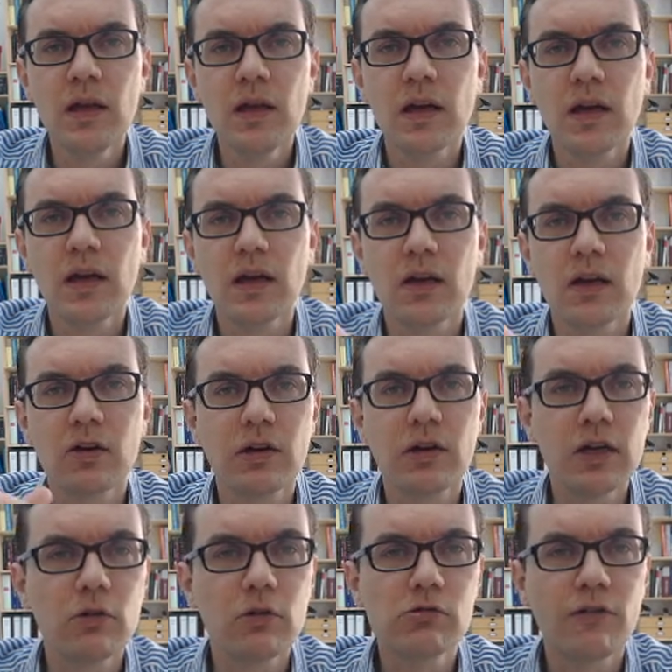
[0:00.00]
and try
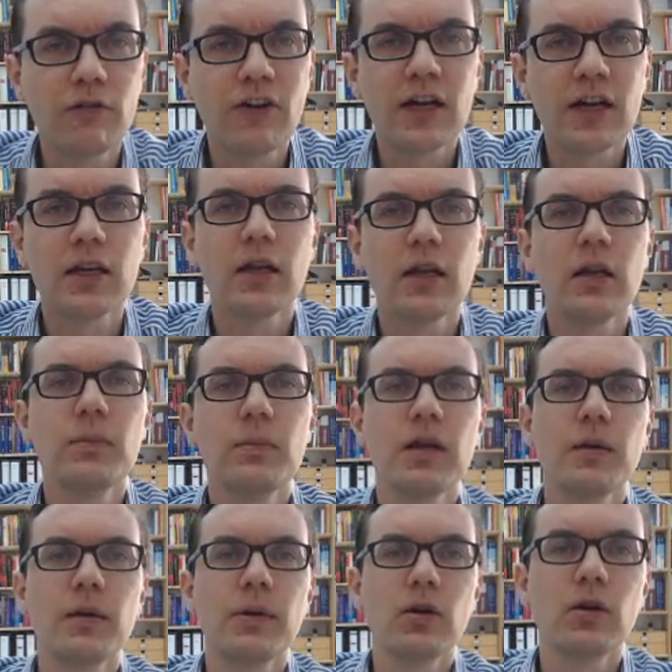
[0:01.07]
to reflect a little bit
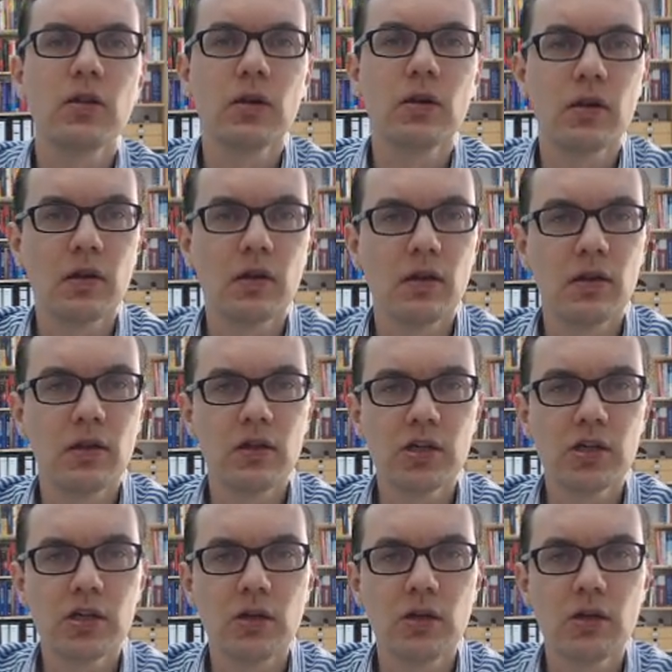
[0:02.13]
about this
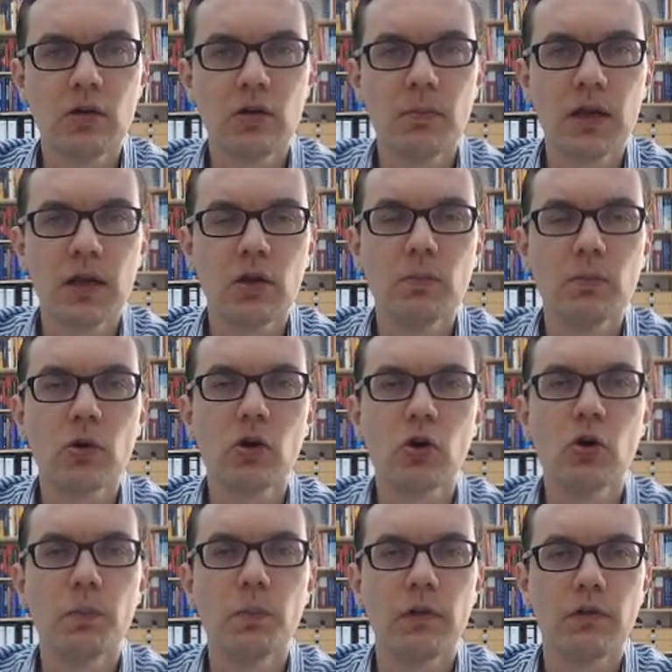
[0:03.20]
decision to make you more
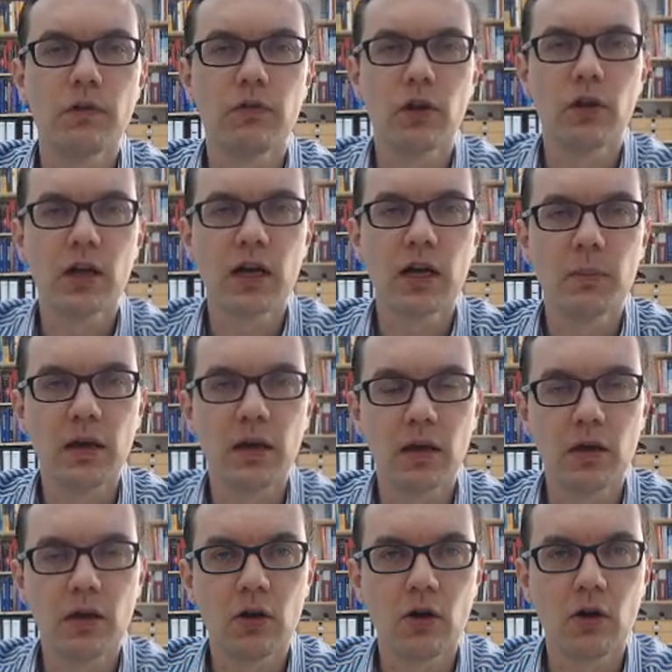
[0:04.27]
open for the coming
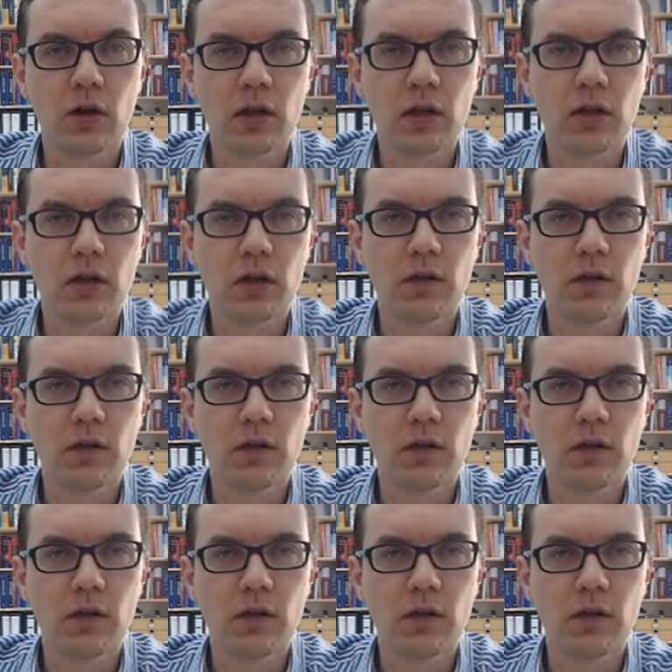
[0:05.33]
contents.